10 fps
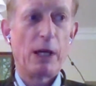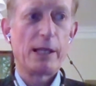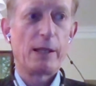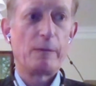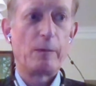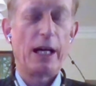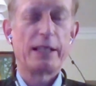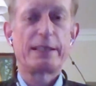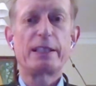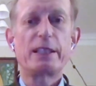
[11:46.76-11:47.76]
Well,
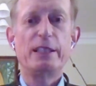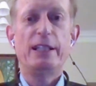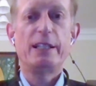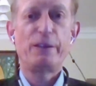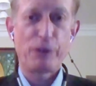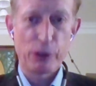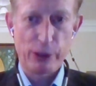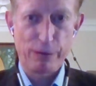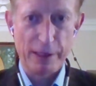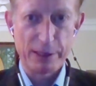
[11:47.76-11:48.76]
I think if
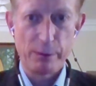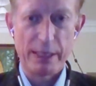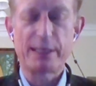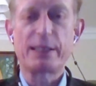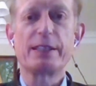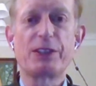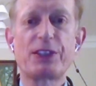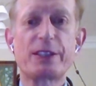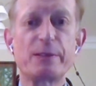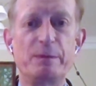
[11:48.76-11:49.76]
you're a
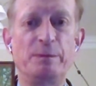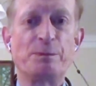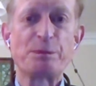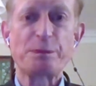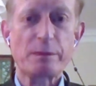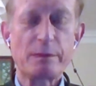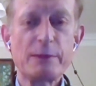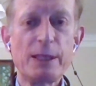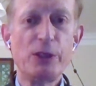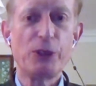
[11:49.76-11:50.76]
fundamentalist,
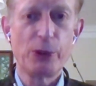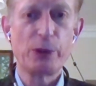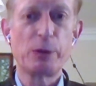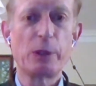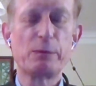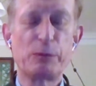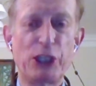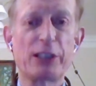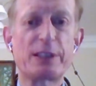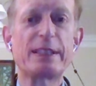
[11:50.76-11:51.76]
you
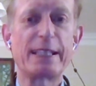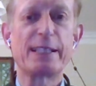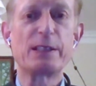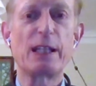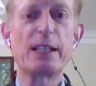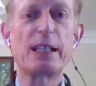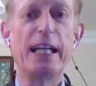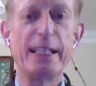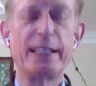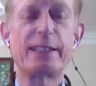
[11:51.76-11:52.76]
just think that
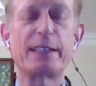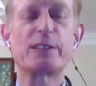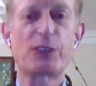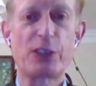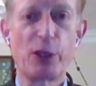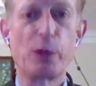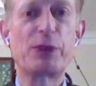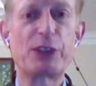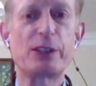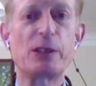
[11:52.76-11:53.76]
anything that's an
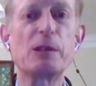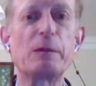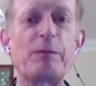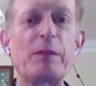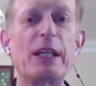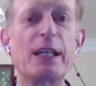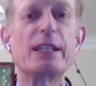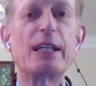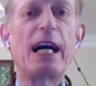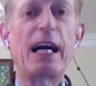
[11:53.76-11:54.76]
obstacle
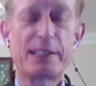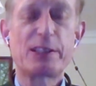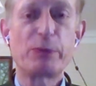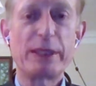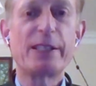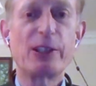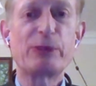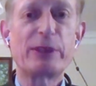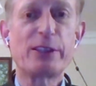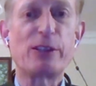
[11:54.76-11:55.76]
has to be
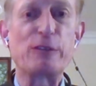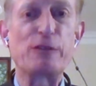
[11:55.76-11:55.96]
got rid